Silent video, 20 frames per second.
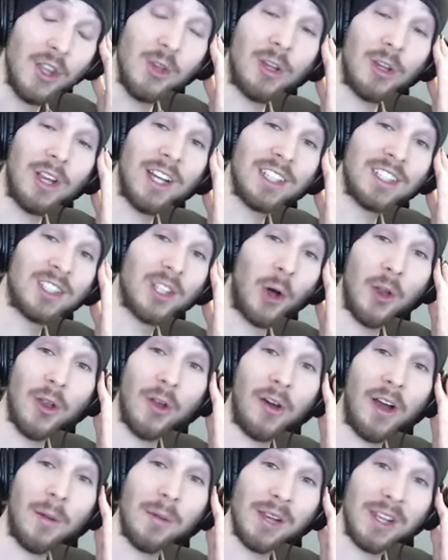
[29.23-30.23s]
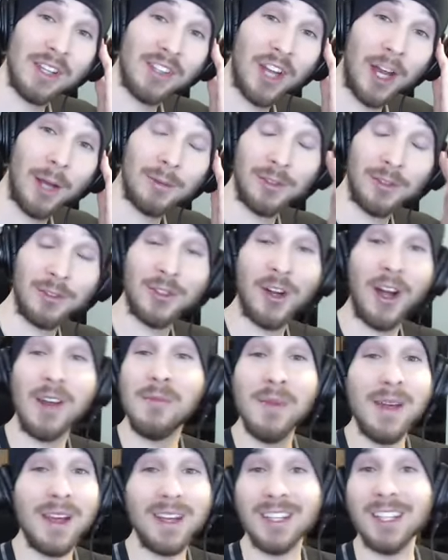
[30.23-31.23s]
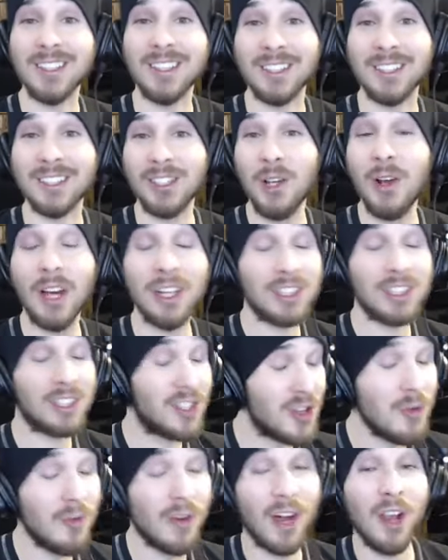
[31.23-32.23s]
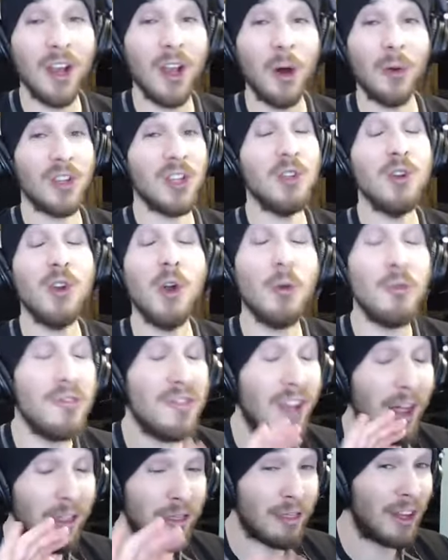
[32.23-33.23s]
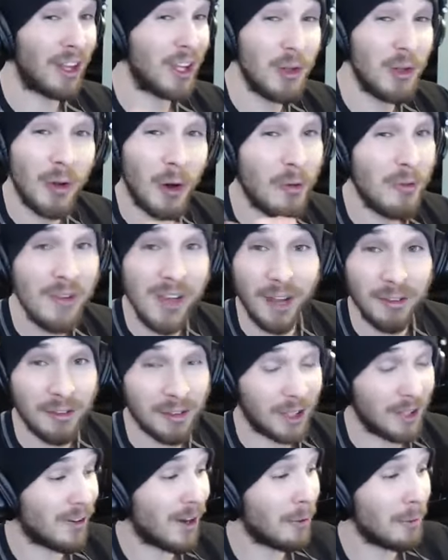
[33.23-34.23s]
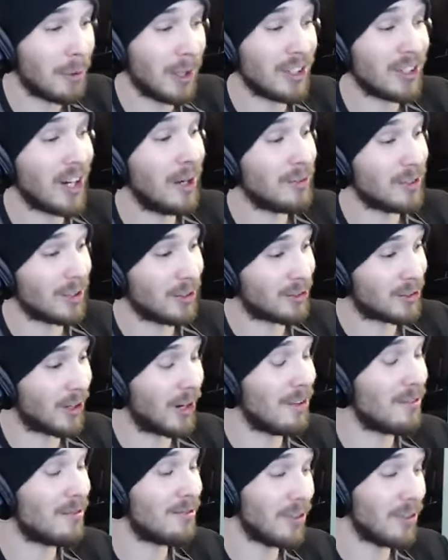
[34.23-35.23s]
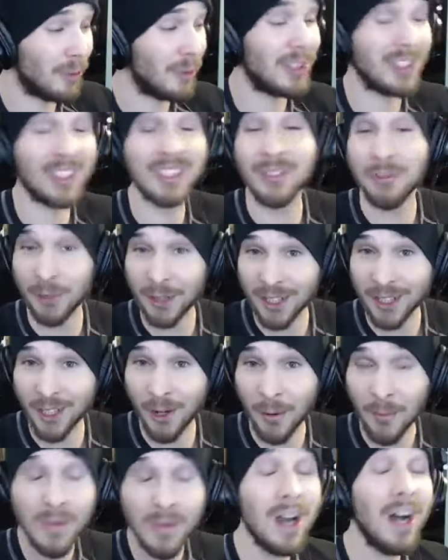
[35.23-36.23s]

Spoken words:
You guys don't know how many times I've tried making this. You guys do not know. You know nothing. You know nothing of how many times I've tried filming this video.